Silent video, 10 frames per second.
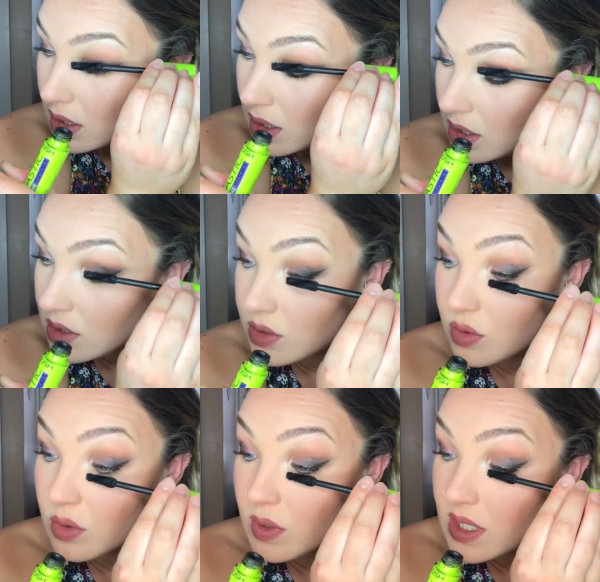it just
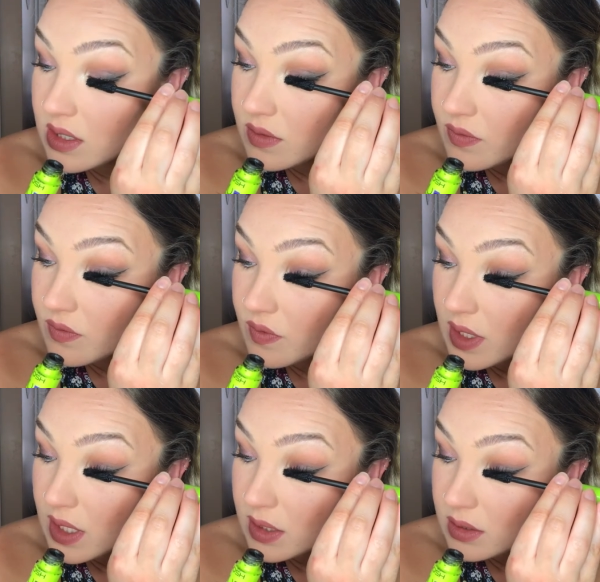always
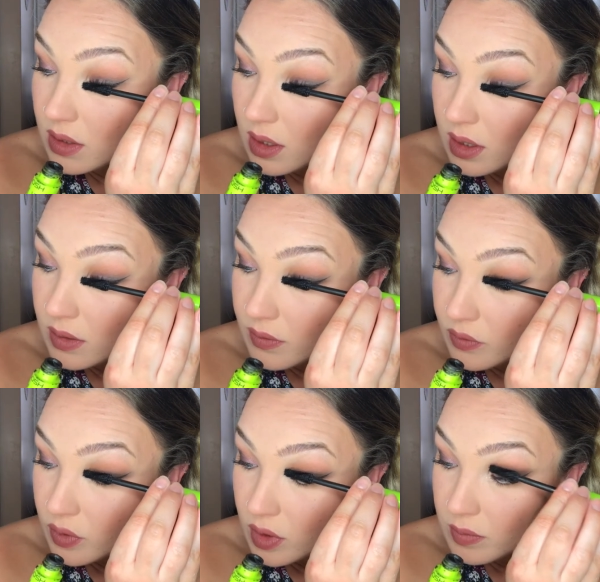flakes off
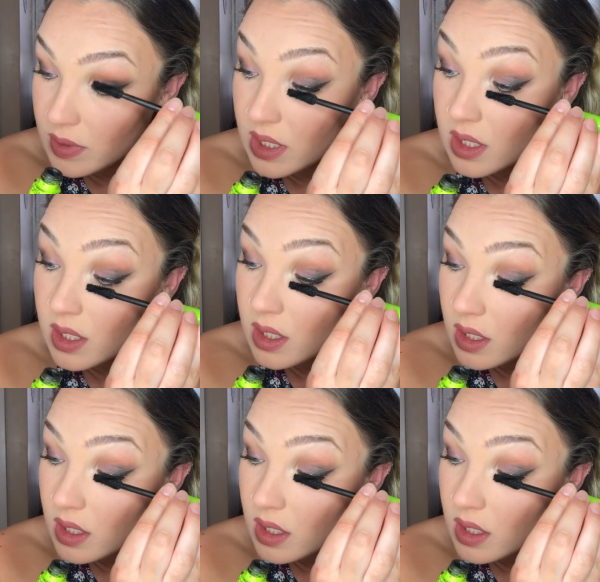on me.